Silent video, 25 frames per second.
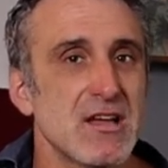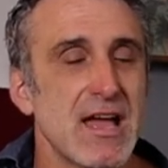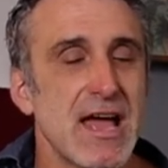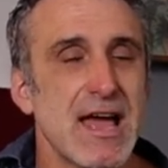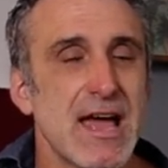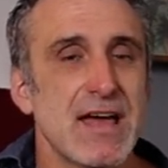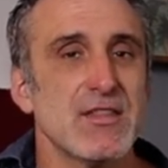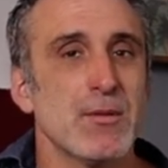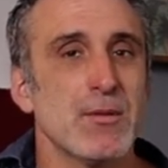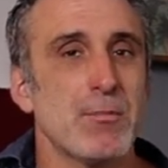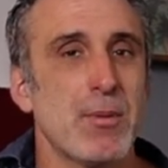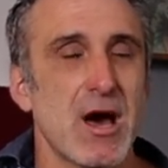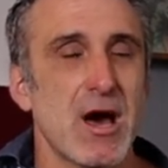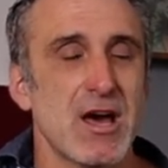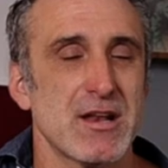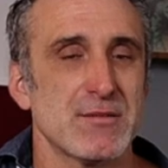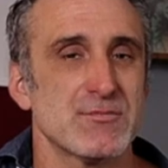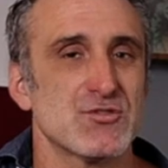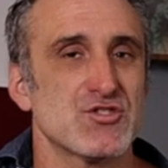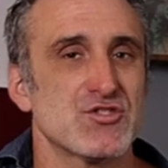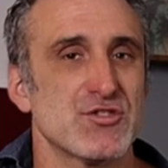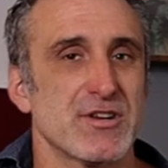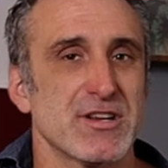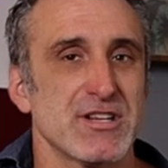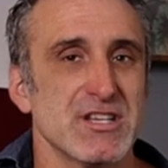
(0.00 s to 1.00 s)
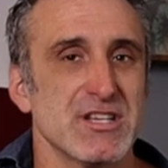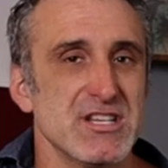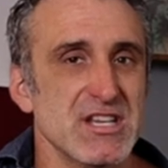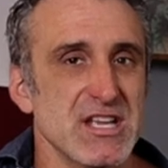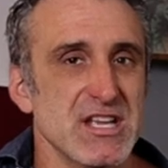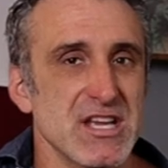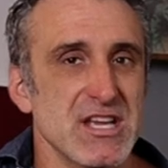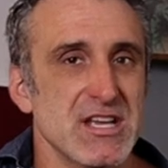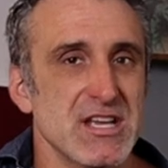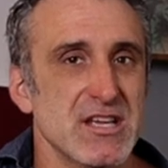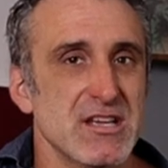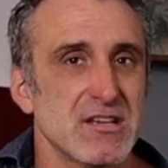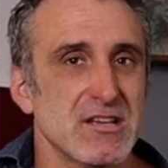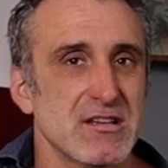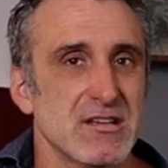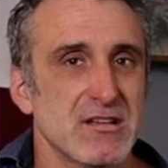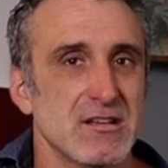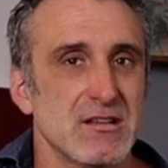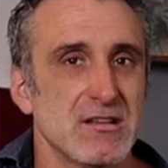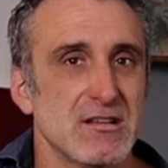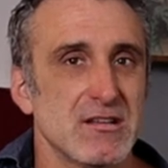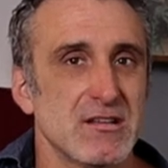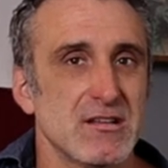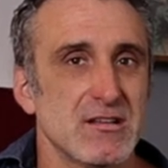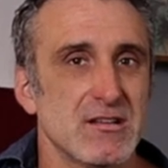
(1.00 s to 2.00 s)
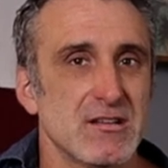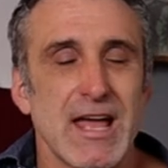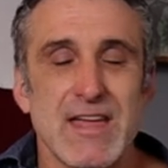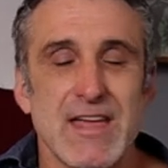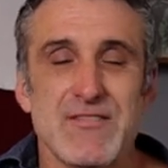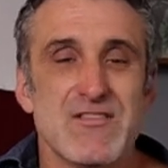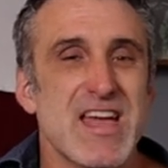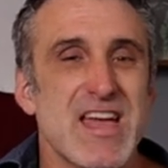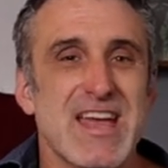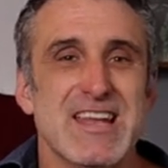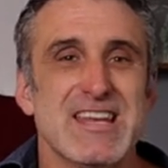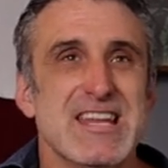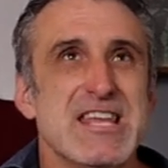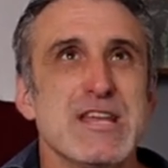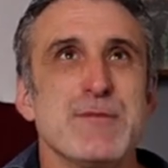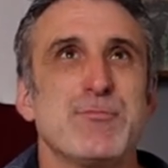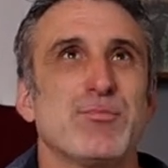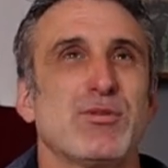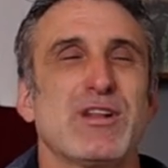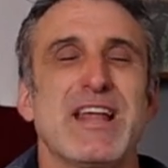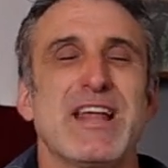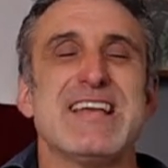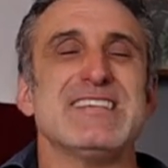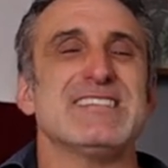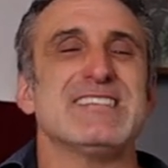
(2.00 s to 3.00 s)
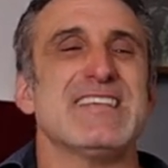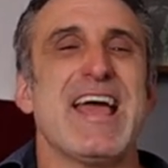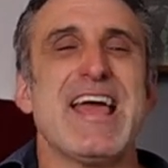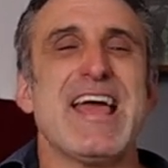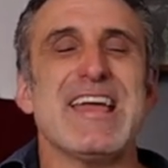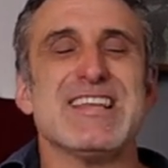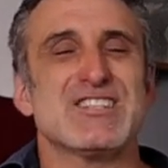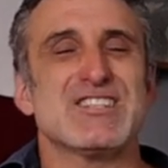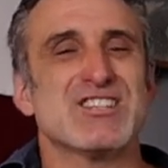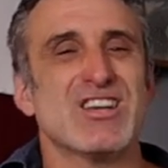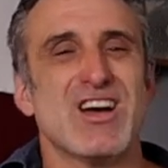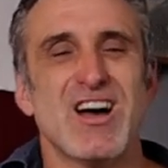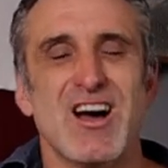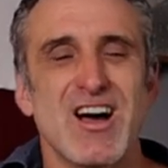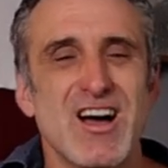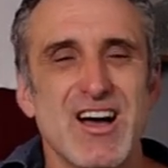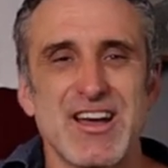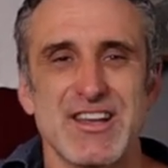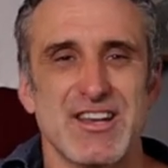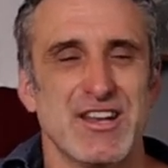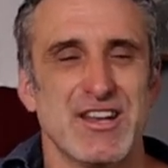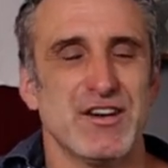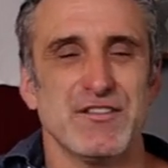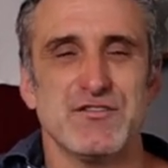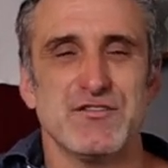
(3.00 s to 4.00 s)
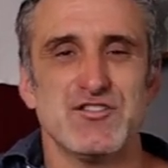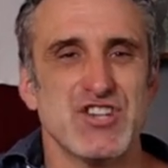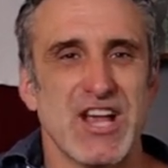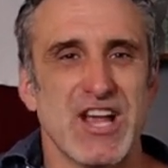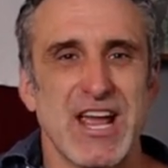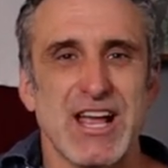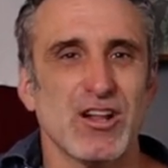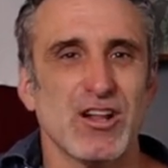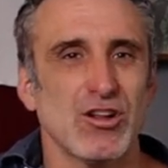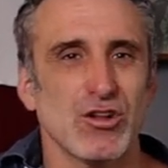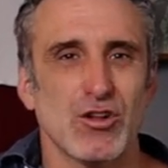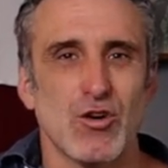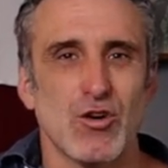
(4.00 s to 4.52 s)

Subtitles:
and the bottom string to D. And then he plays a ton of jangle